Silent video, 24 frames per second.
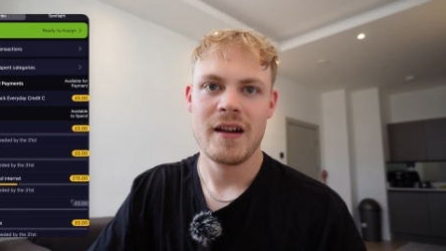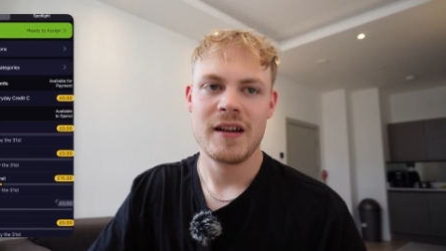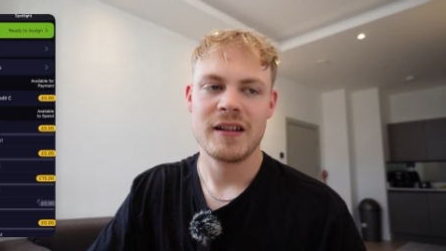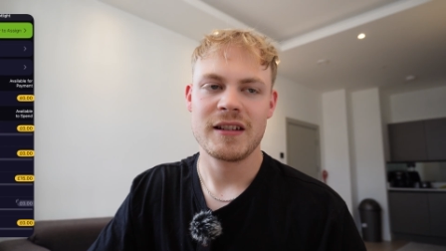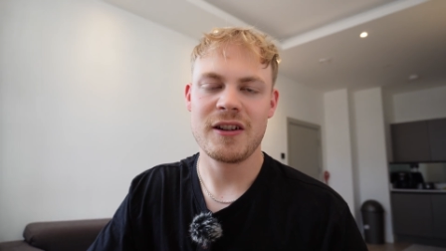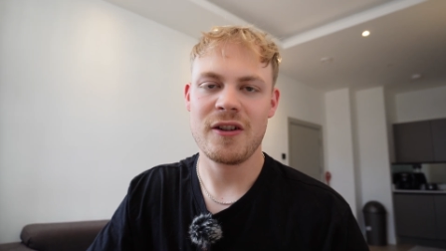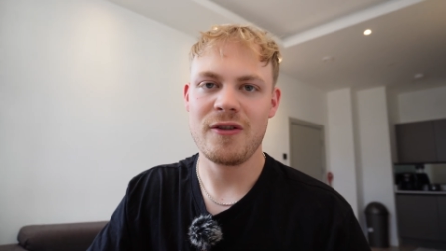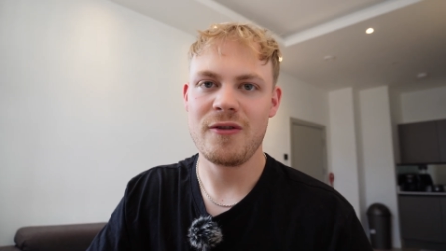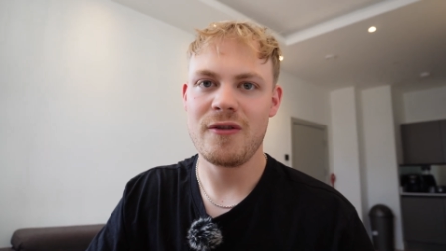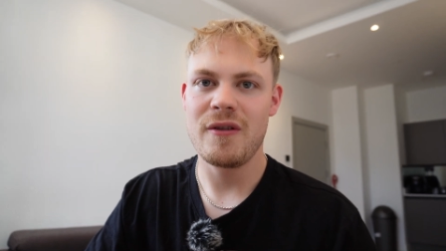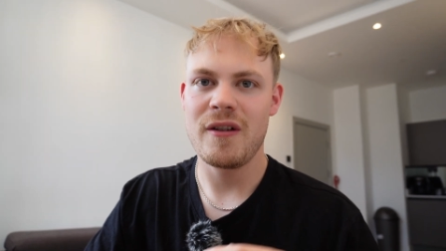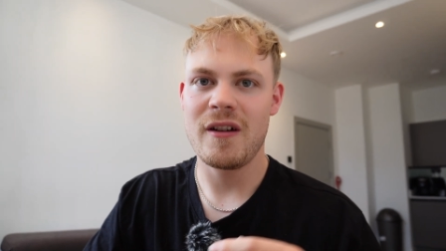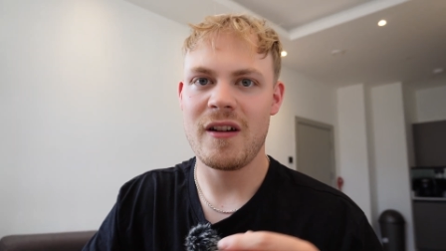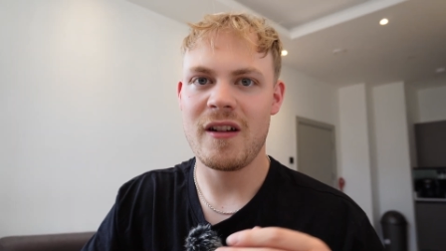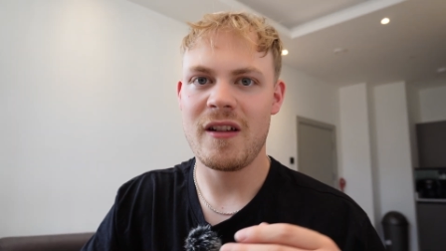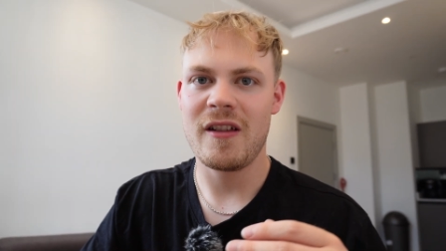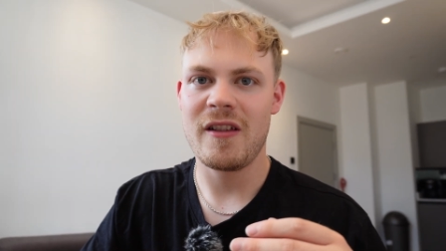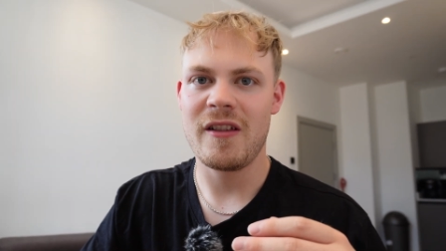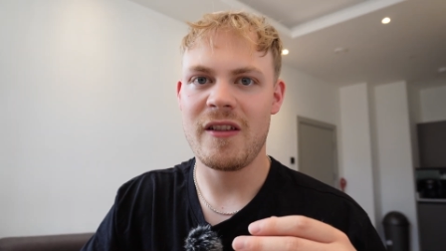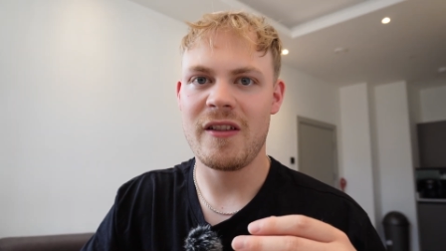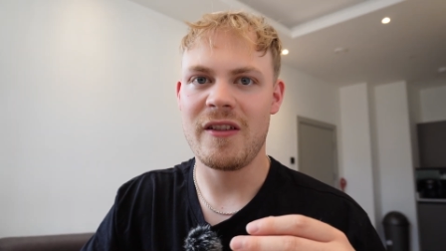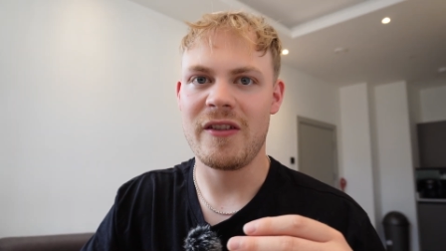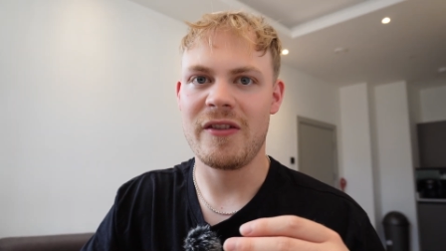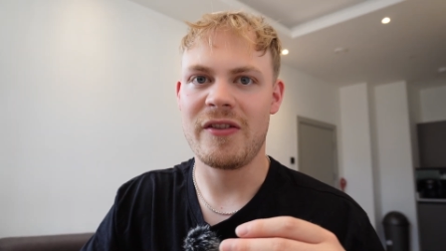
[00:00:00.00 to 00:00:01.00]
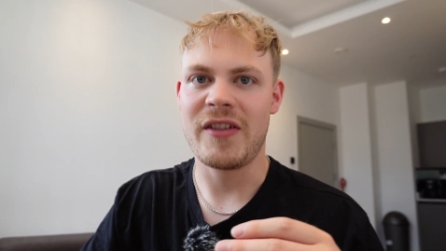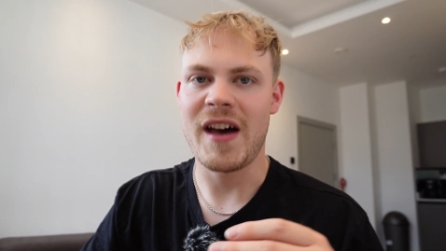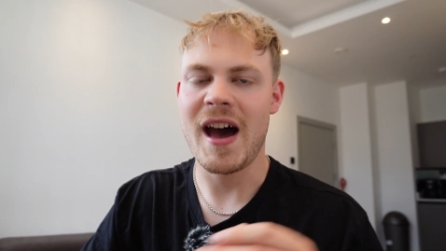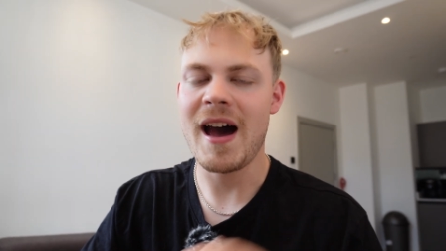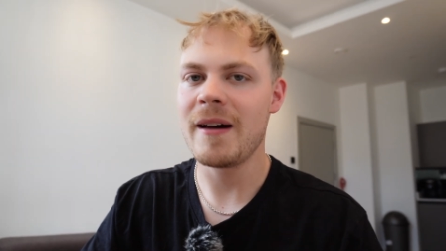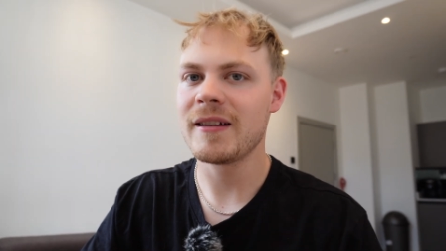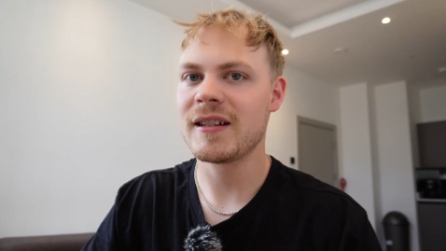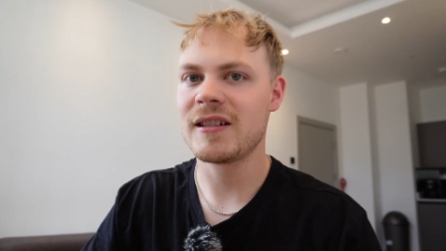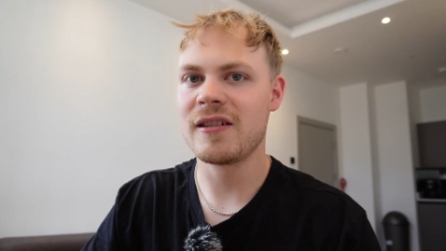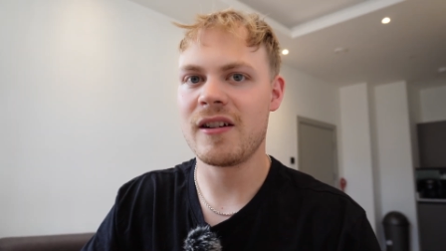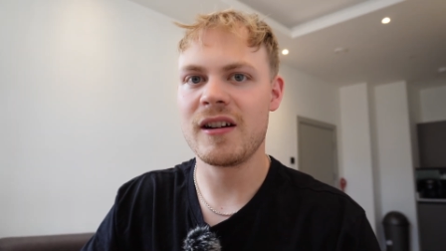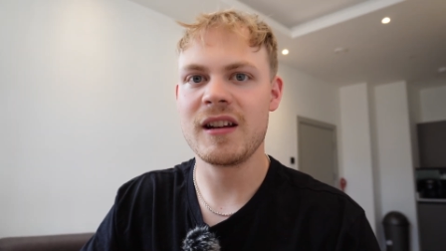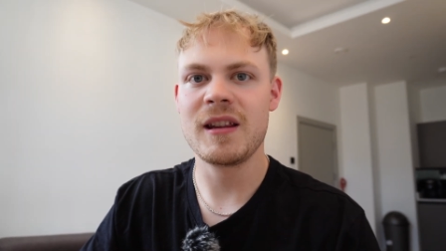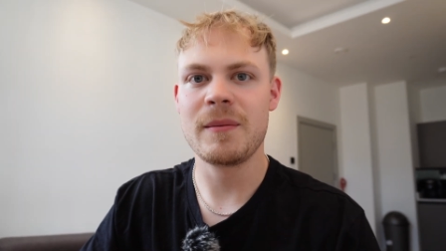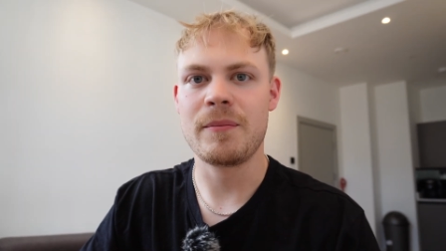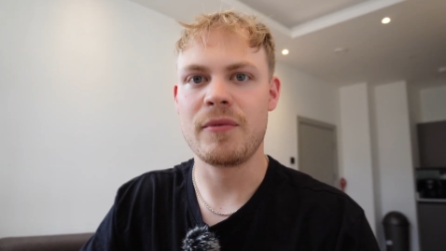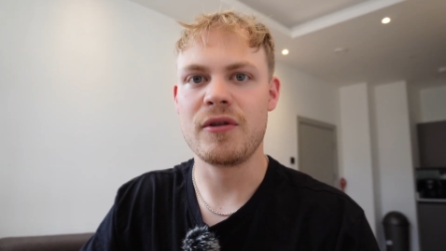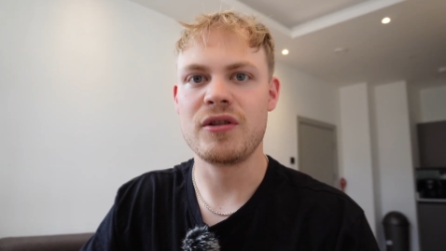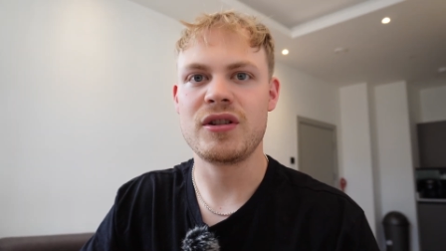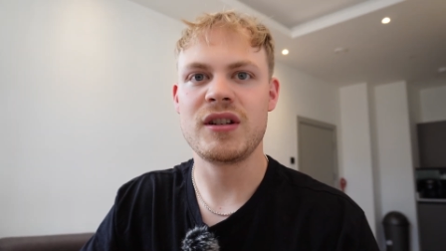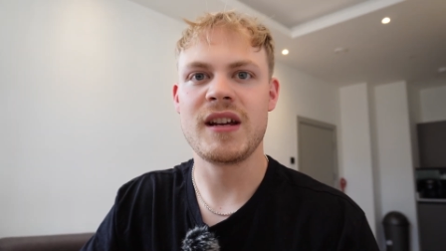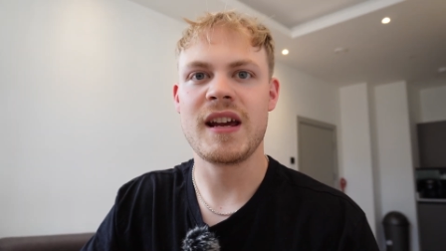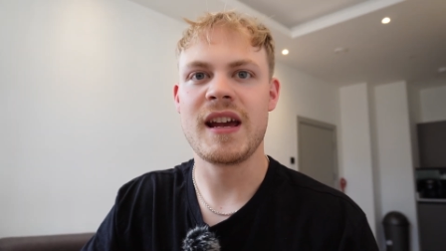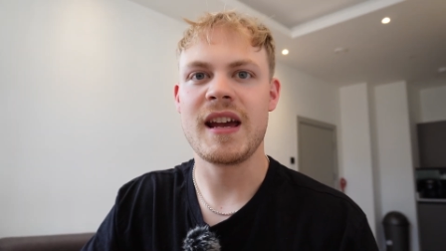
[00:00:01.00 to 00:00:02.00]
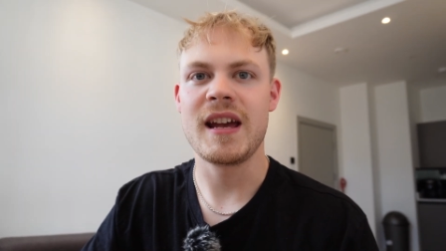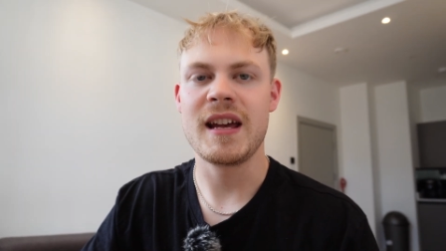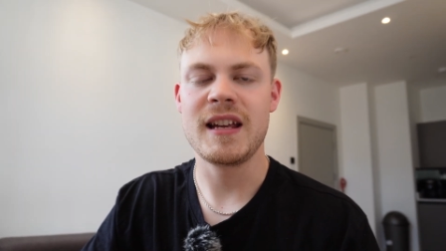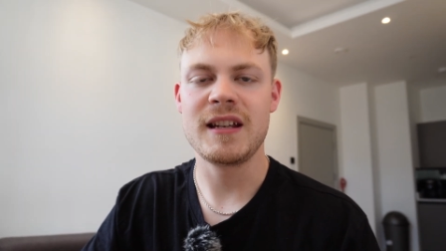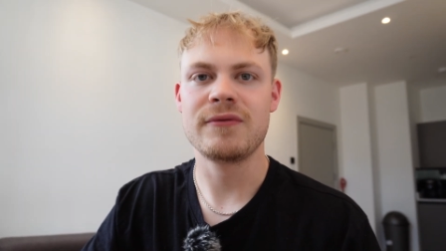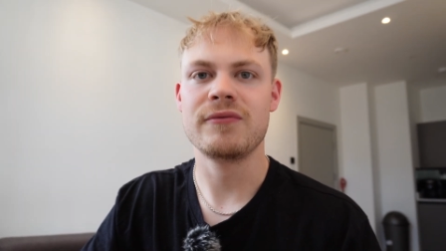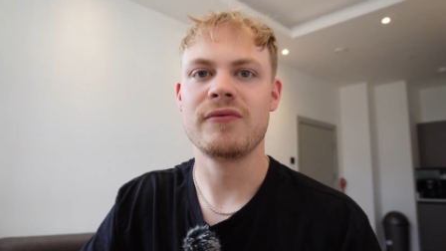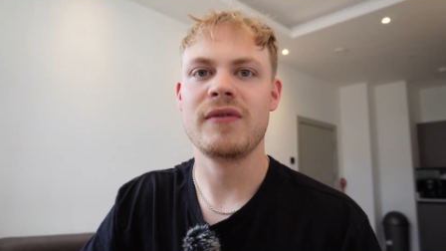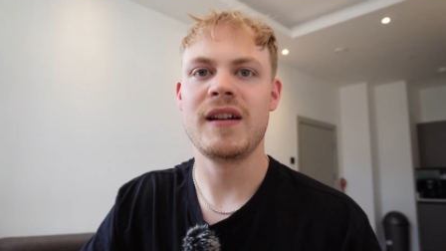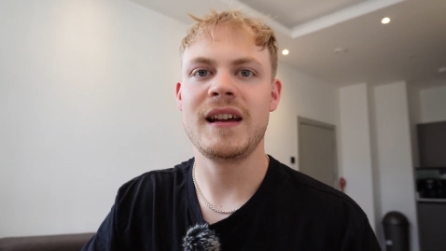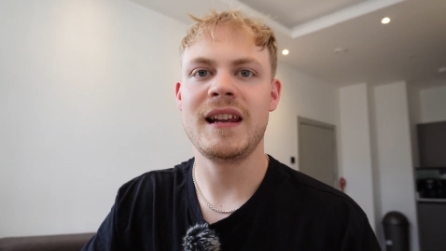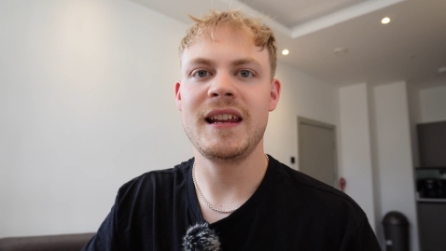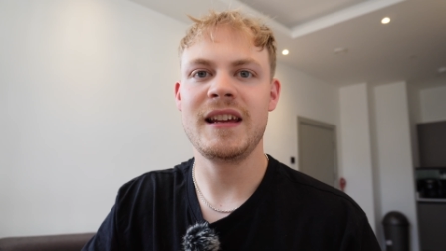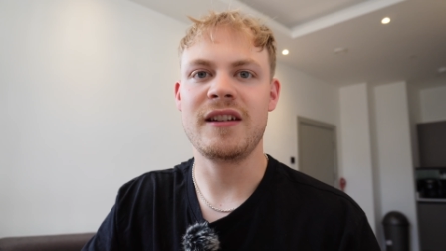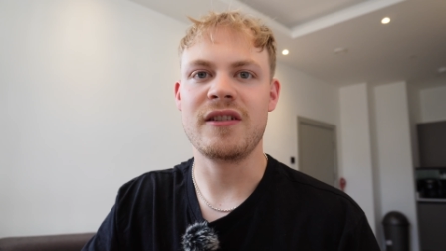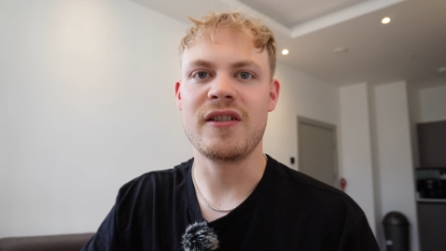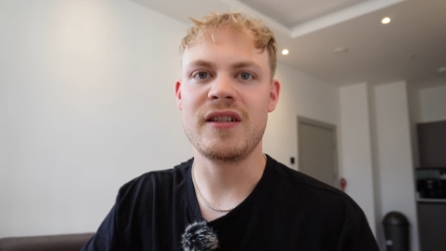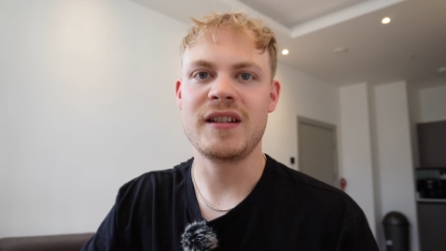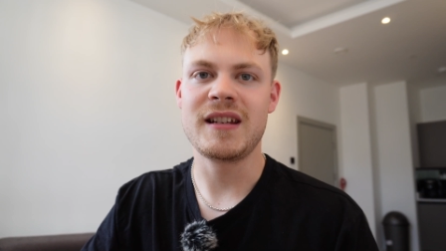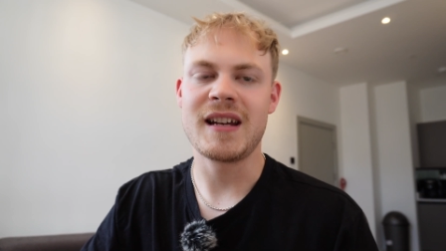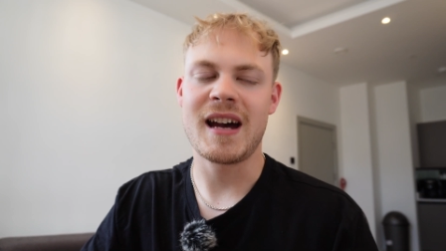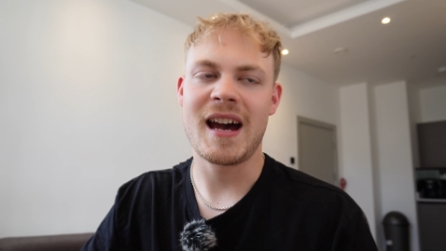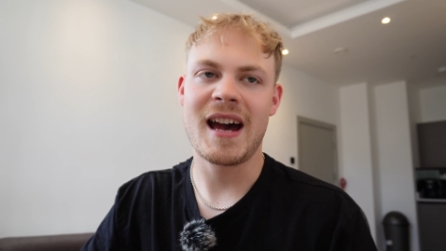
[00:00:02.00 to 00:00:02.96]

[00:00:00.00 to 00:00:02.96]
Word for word: So that side of the budget is really good